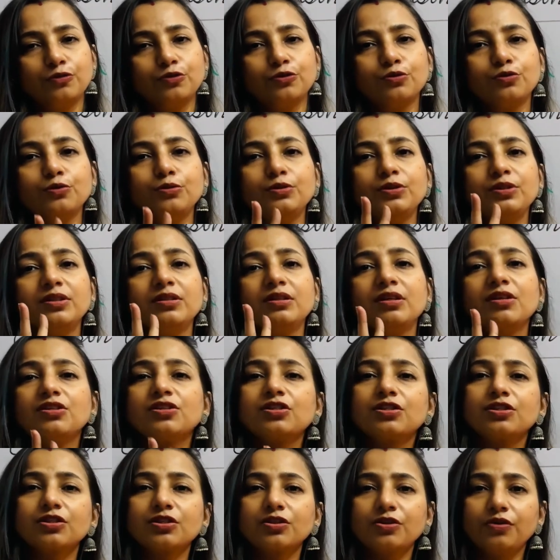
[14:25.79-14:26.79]
two
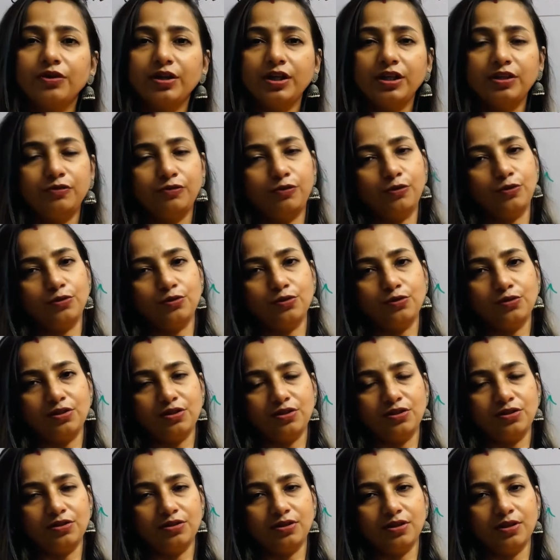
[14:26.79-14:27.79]
discrete
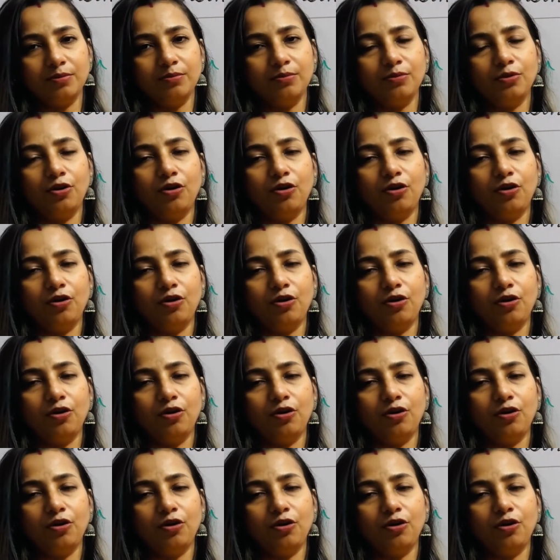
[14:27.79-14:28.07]
photosystem